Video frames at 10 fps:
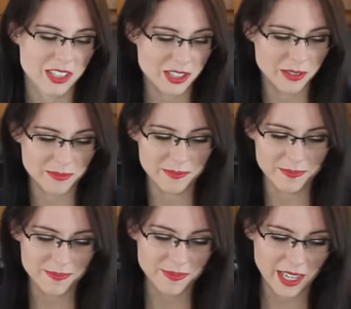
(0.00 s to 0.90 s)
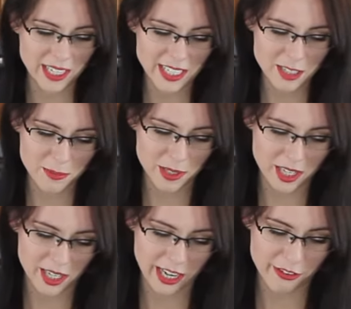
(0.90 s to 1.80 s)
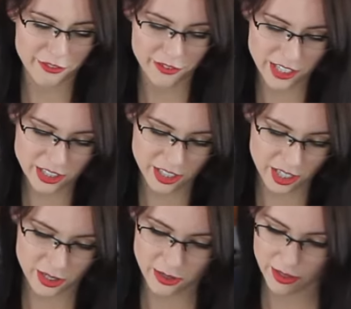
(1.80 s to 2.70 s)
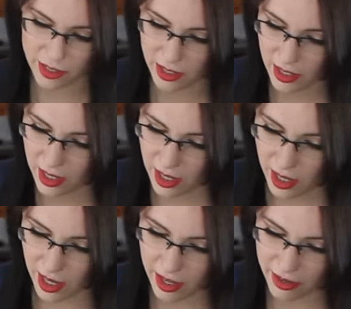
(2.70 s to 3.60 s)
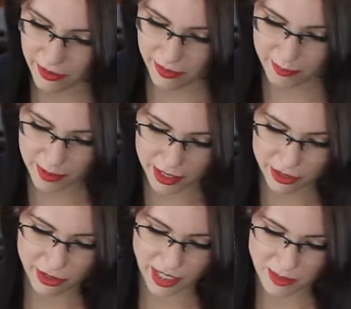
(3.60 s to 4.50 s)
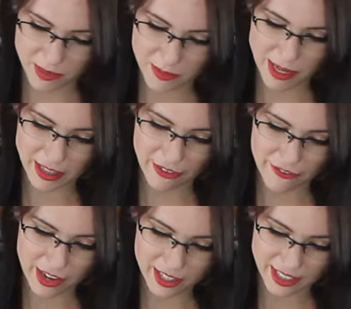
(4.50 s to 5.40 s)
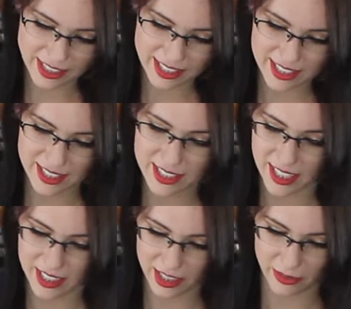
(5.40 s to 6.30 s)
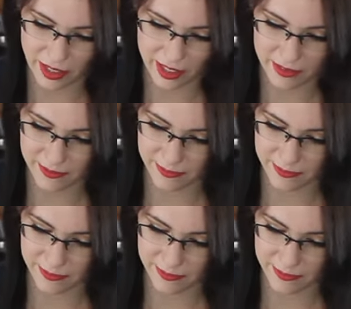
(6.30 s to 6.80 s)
So I need to put on a fresh coat of buttercream to make the fondant stick to it.